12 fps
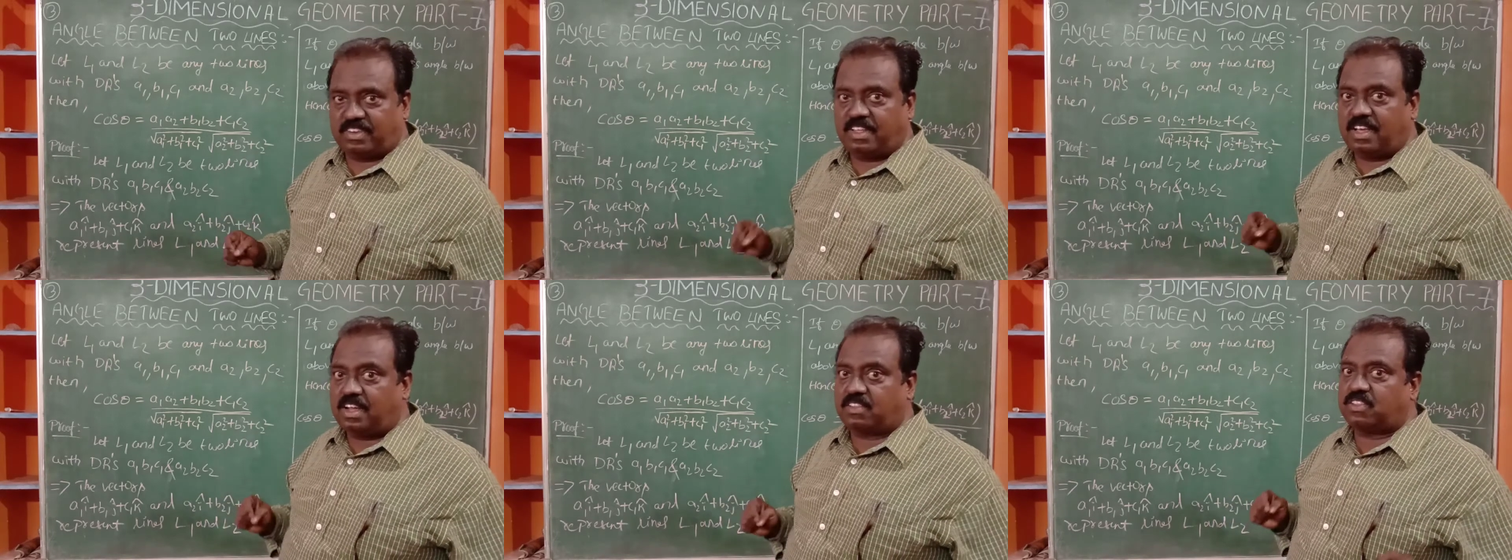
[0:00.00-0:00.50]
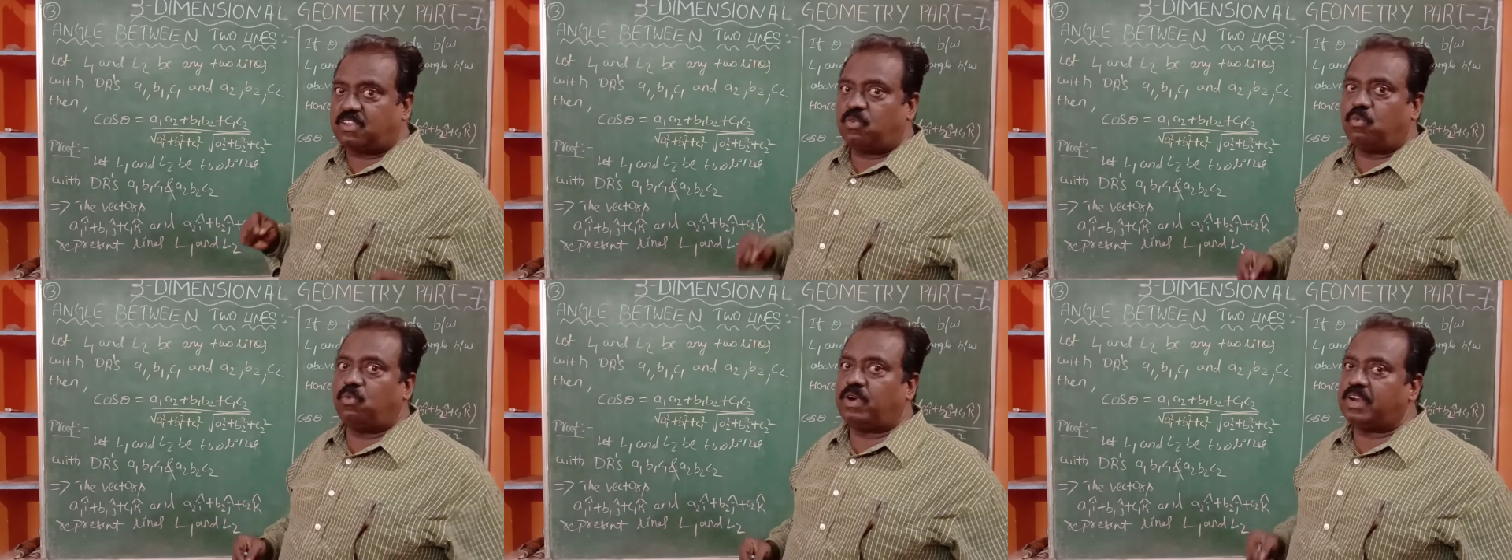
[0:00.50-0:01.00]
DRs,
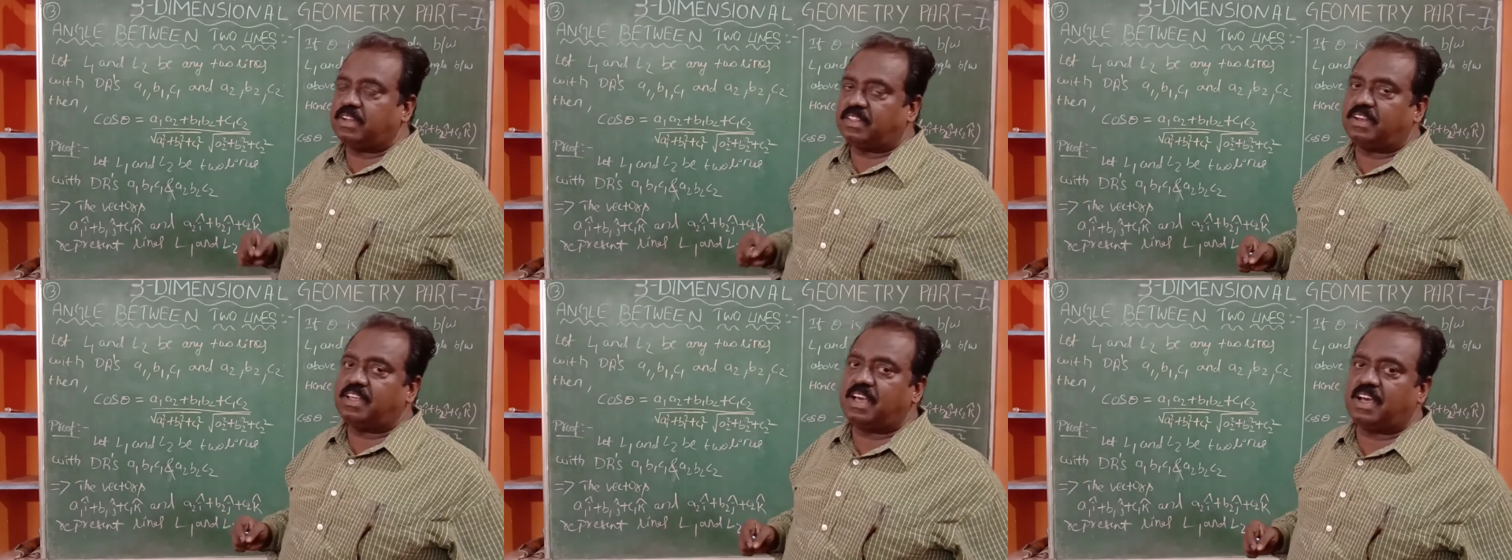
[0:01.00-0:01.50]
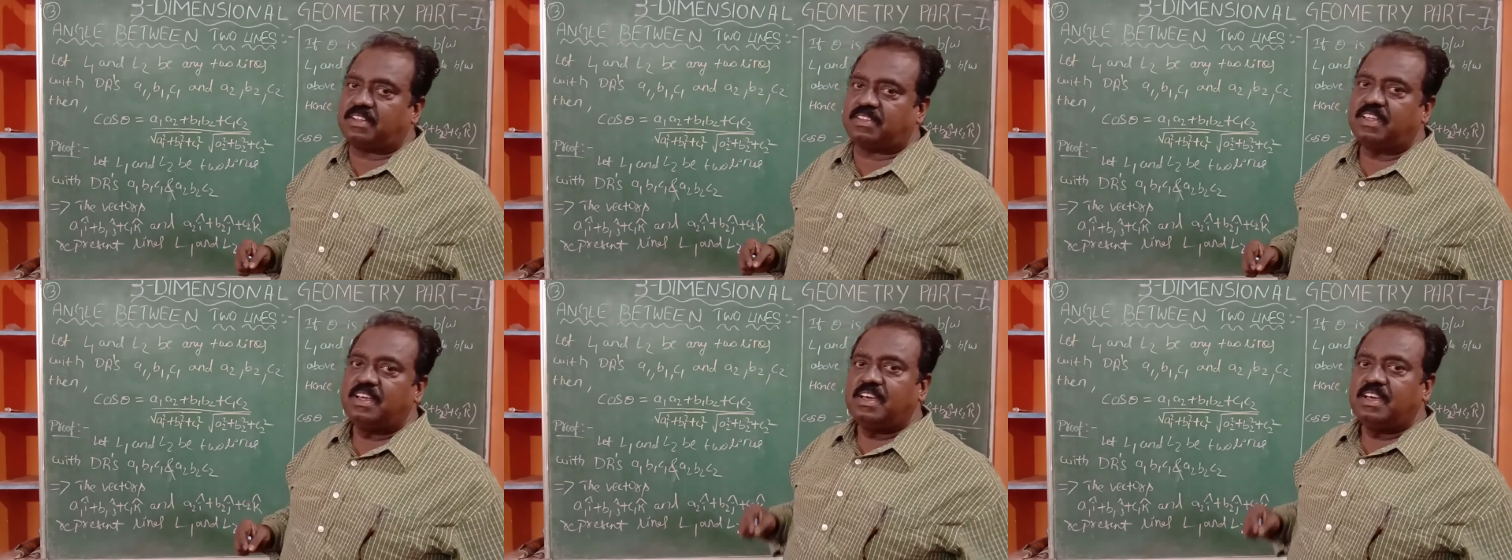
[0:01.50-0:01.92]
what are the DRs?